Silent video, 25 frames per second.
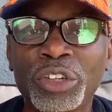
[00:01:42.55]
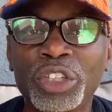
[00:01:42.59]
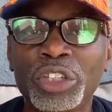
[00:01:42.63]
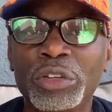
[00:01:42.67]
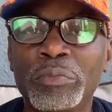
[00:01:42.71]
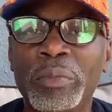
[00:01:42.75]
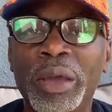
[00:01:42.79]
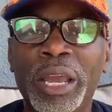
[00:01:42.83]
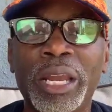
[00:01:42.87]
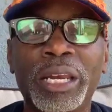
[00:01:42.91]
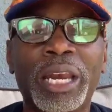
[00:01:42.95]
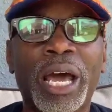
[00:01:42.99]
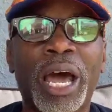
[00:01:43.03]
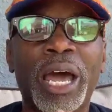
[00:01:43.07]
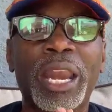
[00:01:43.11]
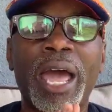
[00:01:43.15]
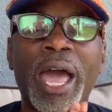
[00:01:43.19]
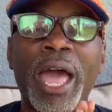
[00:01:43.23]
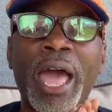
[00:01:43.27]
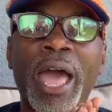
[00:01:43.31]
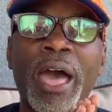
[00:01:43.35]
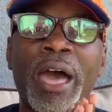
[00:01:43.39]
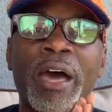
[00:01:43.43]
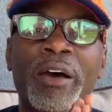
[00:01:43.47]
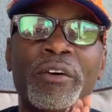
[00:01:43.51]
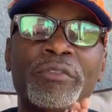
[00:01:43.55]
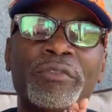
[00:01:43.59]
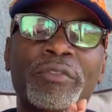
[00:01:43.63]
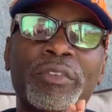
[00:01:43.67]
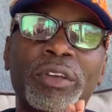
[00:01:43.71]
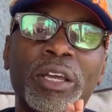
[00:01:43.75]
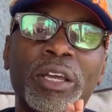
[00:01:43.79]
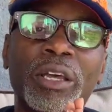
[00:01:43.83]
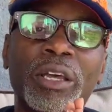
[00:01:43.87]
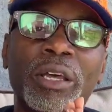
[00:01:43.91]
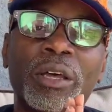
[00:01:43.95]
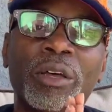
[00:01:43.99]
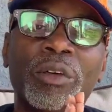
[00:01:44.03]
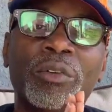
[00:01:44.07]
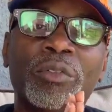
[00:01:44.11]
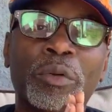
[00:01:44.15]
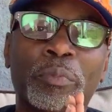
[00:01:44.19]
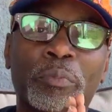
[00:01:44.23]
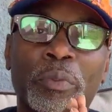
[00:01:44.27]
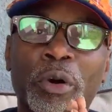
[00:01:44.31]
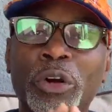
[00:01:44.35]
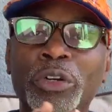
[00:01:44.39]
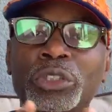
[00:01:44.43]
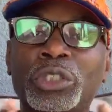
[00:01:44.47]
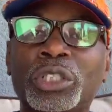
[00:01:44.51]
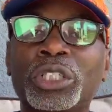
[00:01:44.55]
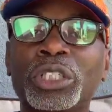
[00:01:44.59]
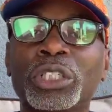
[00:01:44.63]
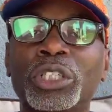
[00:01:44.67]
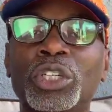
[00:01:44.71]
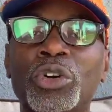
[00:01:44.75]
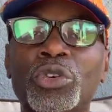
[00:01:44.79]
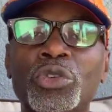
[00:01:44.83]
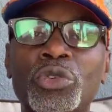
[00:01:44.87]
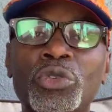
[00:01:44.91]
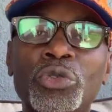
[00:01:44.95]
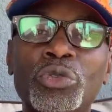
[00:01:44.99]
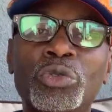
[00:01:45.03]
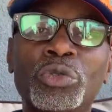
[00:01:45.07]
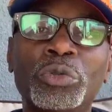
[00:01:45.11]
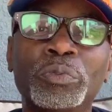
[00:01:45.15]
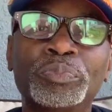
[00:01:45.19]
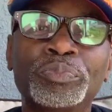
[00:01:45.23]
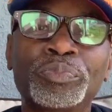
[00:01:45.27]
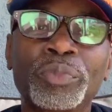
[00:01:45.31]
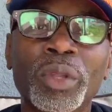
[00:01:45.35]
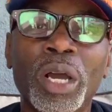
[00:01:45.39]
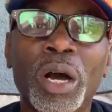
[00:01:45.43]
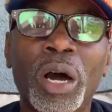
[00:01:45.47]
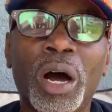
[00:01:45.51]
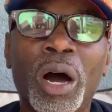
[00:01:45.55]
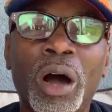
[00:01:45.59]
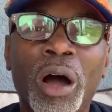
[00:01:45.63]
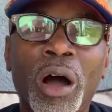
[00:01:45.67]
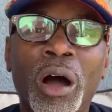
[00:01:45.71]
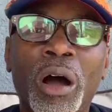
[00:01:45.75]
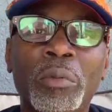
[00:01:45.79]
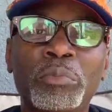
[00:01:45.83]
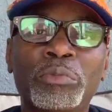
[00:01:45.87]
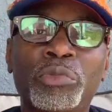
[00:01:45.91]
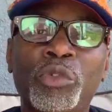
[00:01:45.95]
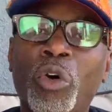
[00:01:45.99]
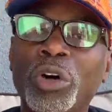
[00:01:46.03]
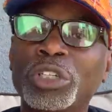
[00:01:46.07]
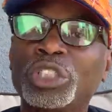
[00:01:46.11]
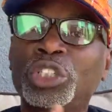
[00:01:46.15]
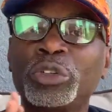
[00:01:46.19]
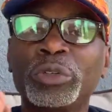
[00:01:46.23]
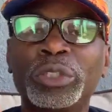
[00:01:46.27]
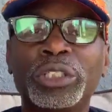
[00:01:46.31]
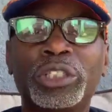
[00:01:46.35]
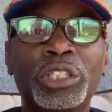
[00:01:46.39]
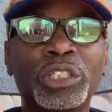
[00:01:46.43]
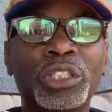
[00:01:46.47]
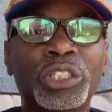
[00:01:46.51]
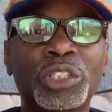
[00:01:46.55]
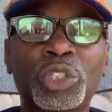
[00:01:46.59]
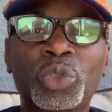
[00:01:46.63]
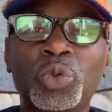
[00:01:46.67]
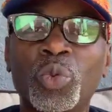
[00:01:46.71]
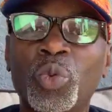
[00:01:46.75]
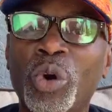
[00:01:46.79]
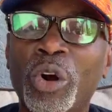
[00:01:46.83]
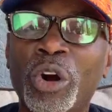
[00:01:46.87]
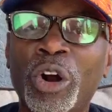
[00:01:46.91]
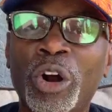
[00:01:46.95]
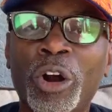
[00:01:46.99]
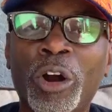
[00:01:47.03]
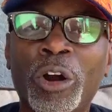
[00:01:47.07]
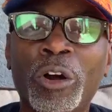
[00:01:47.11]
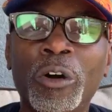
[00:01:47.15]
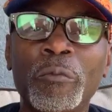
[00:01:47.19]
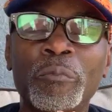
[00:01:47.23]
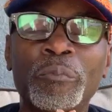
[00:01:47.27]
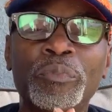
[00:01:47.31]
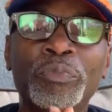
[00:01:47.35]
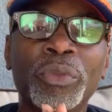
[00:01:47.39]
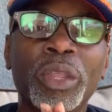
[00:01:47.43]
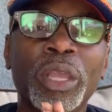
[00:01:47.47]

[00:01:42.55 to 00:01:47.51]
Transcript: You may not have the person who brought you into this world.